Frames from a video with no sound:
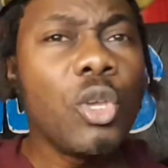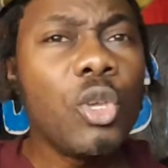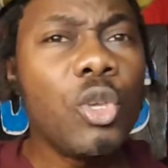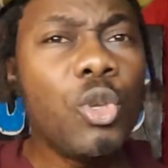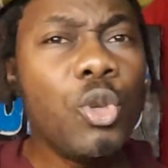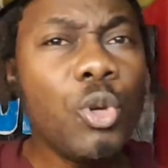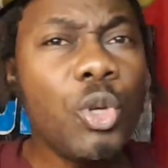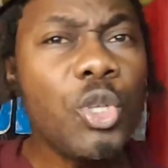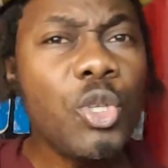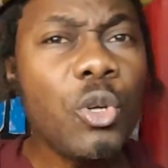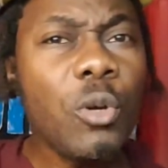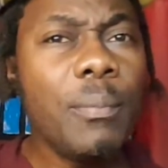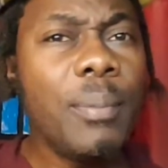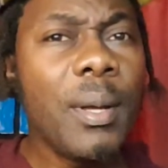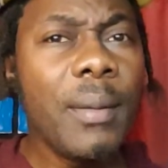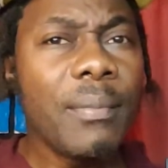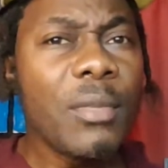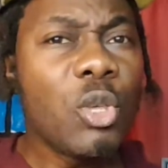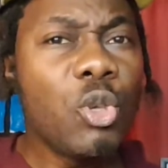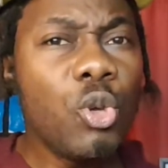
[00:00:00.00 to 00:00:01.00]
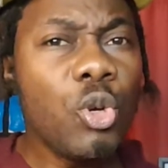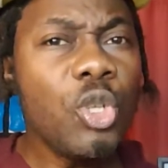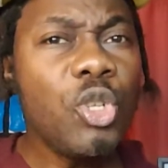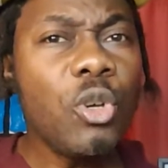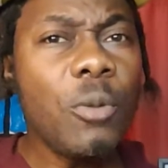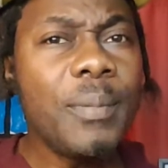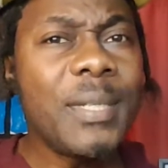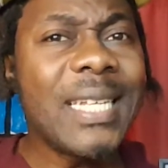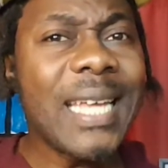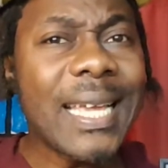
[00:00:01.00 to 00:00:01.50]

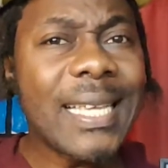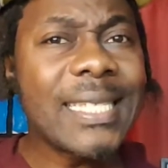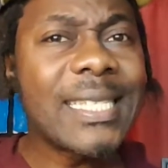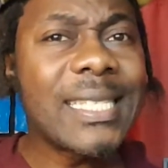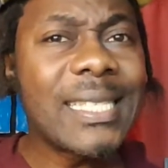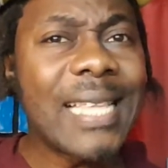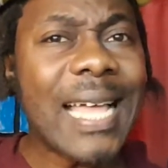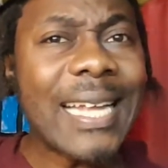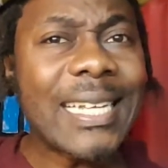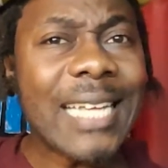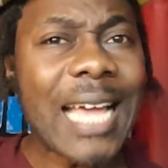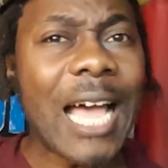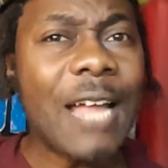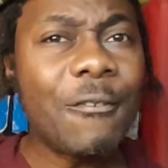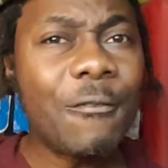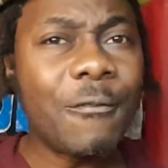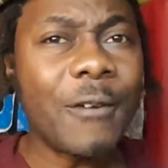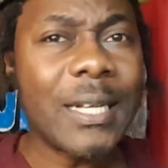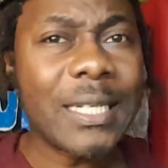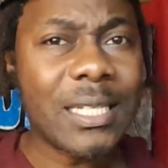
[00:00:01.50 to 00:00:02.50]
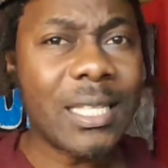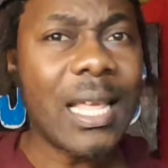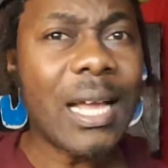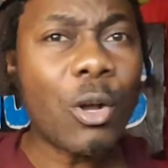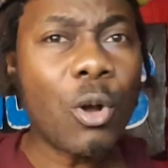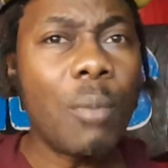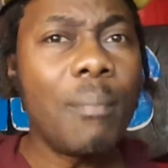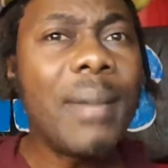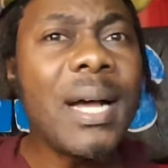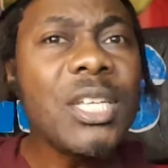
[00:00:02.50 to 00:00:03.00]
YouTube takes that advert, the
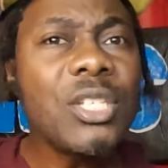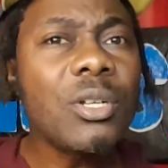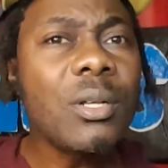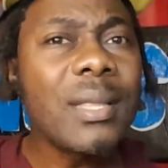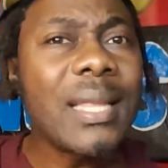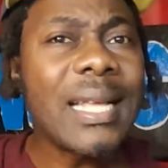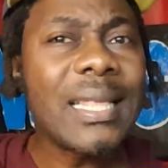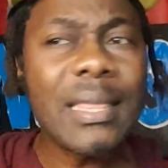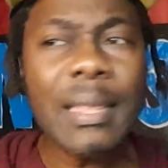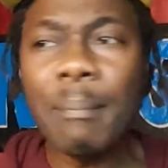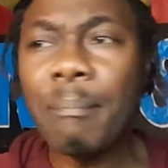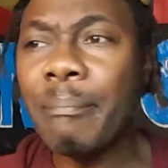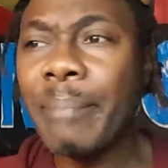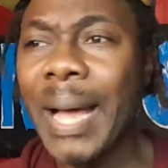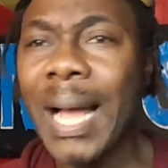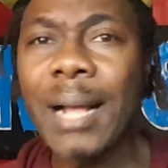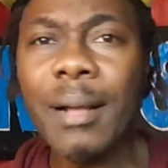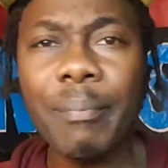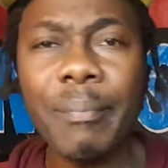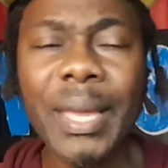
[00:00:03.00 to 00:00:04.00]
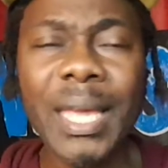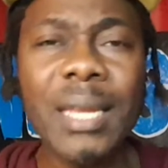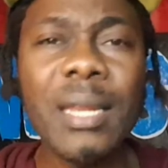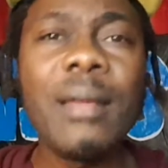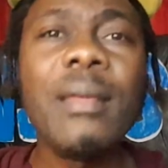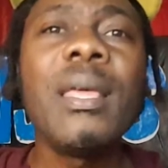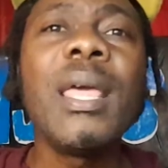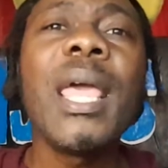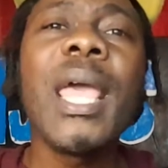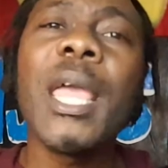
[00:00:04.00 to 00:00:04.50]
commercial that the bank made,
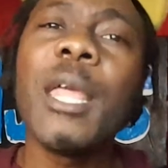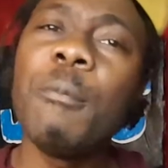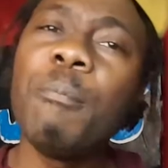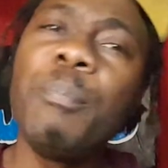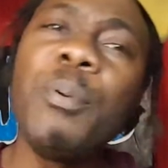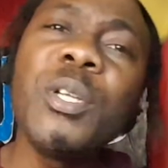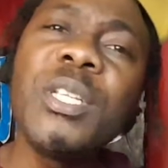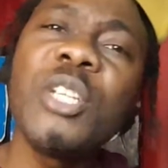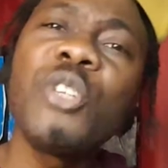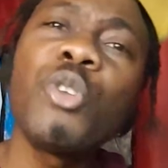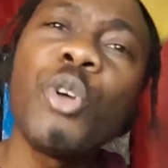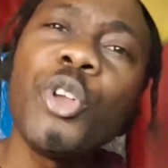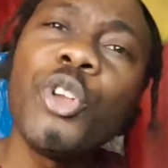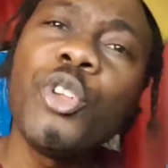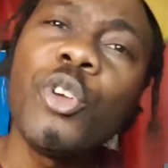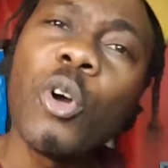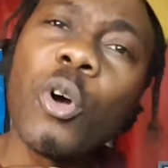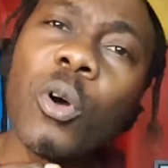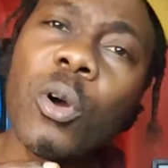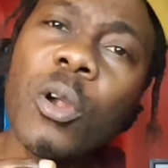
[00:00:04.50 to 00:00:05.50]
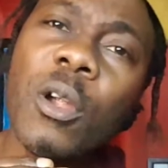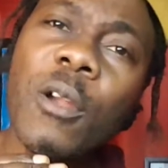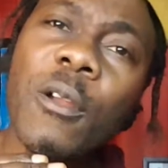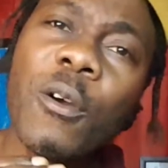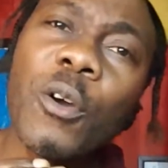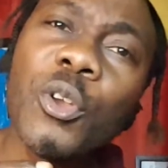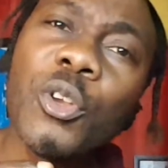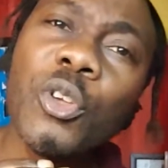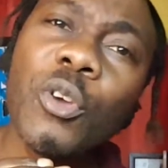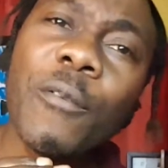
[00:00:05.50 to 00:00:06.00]
and put it on your
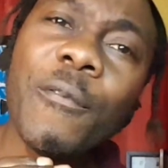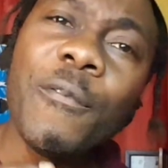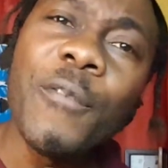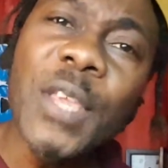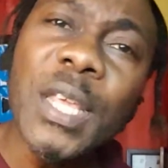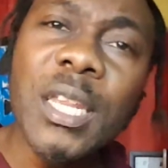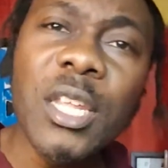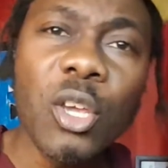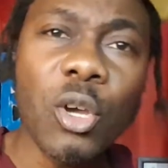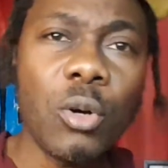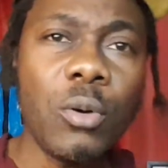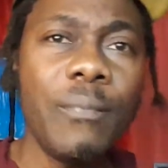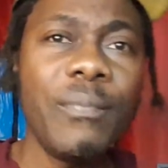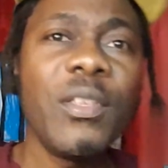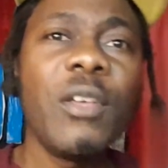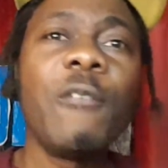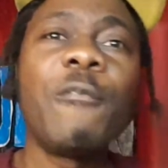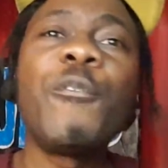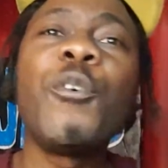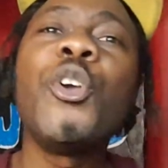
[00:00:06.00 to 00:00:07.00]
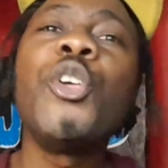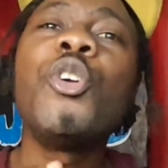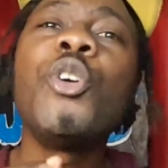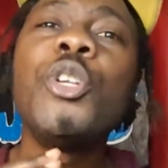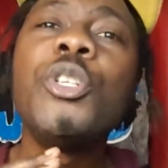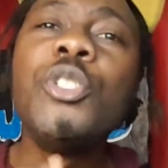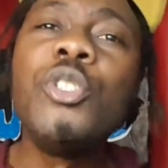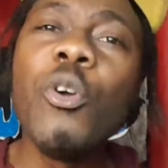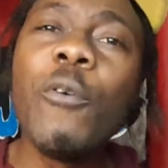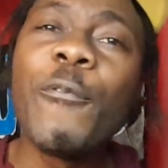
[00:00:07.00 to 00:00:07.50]
video for
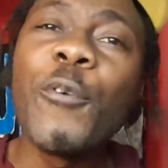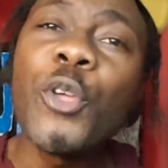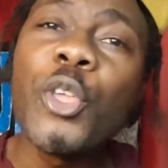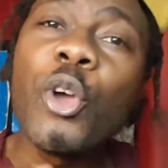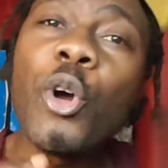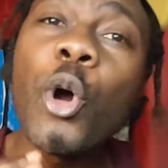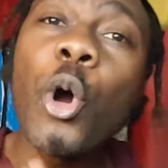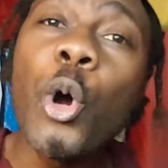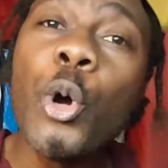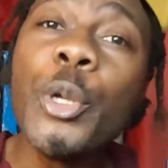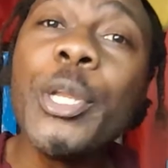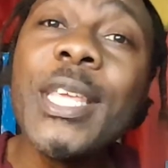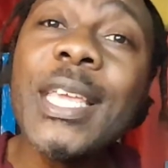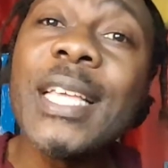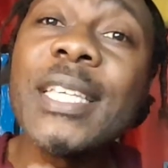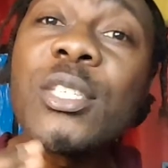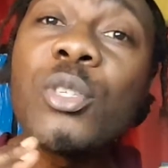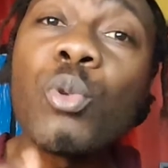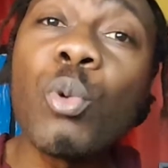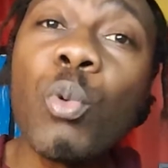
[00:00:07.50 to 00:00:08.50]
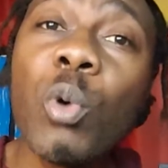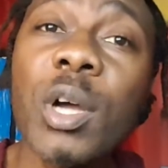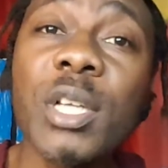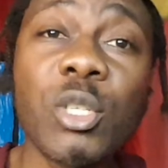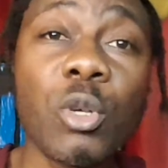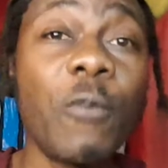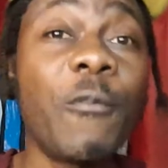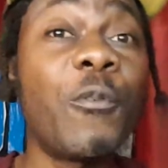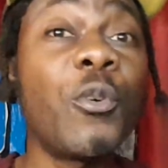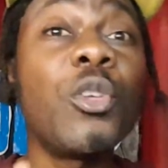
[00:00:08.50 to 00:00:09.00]
your audience to watch
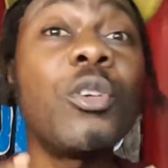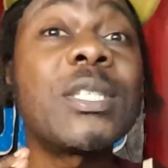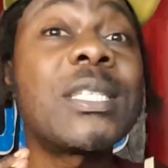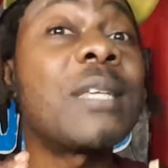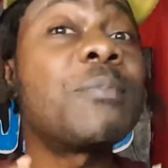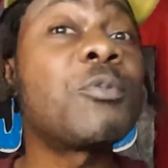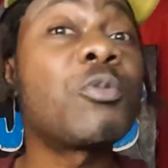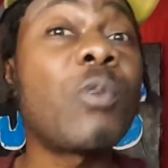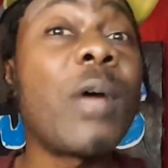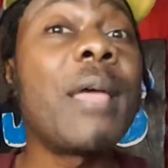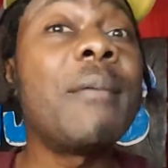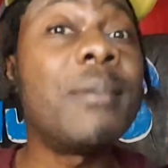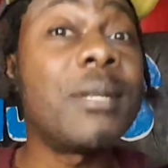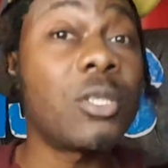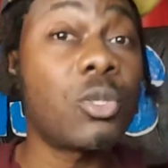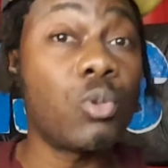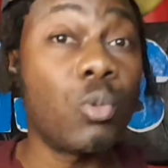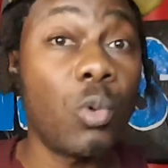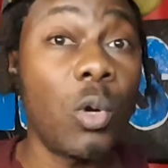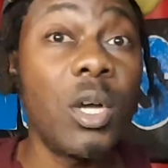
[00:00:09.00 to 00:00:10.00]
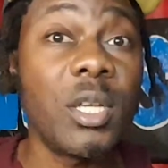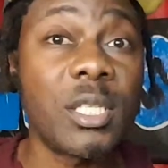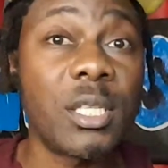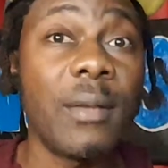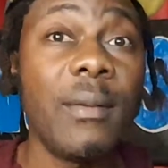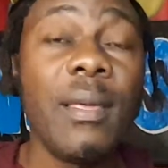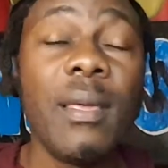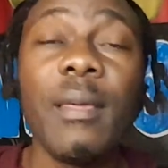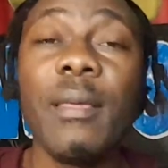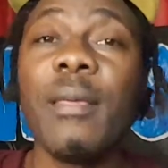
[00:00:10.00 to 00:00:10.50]
or for your subscribers to watch.
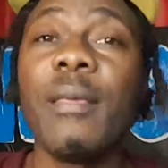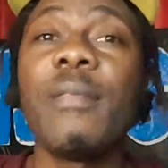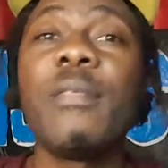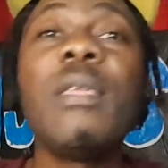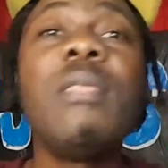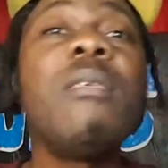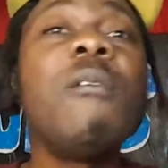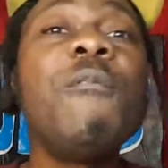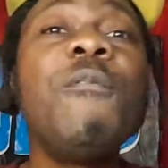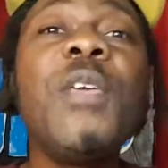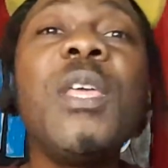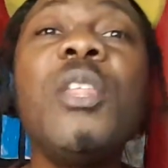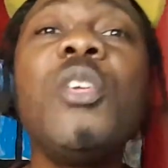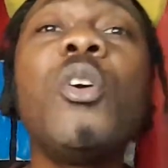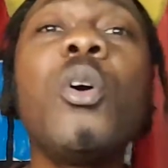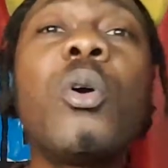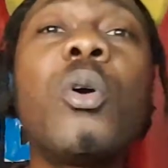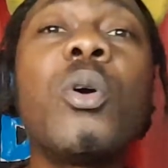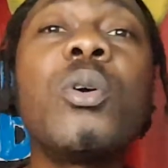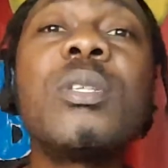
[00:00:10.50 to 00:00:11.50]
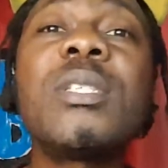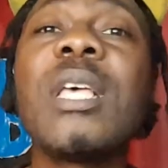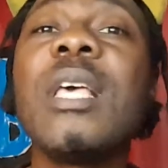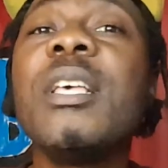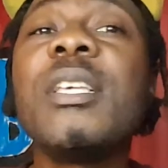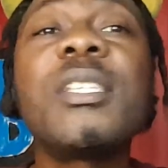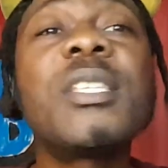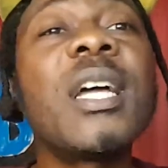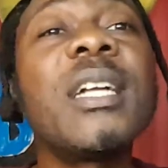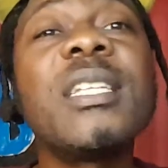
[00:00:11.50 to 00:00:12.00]
Then the video goes,
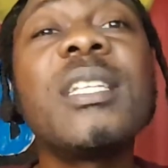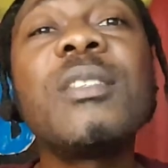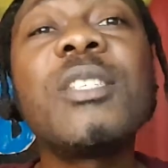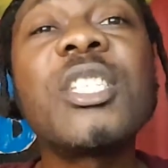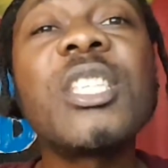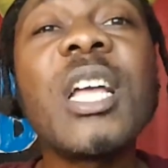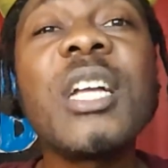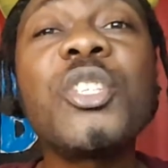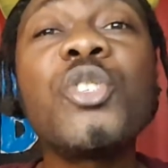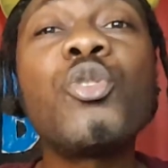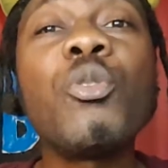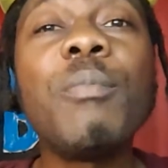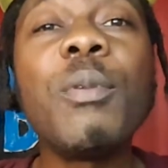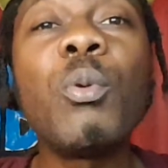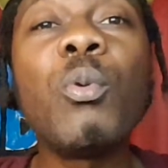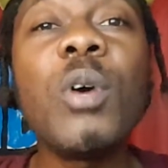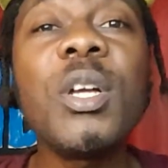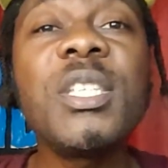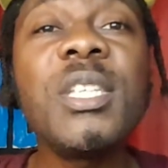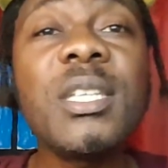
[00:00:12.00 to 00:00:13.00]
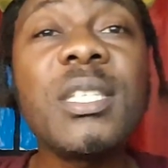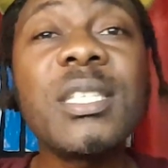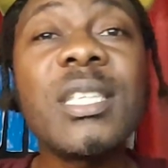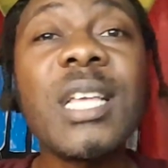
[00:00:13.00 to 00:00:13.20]
starts to be watched.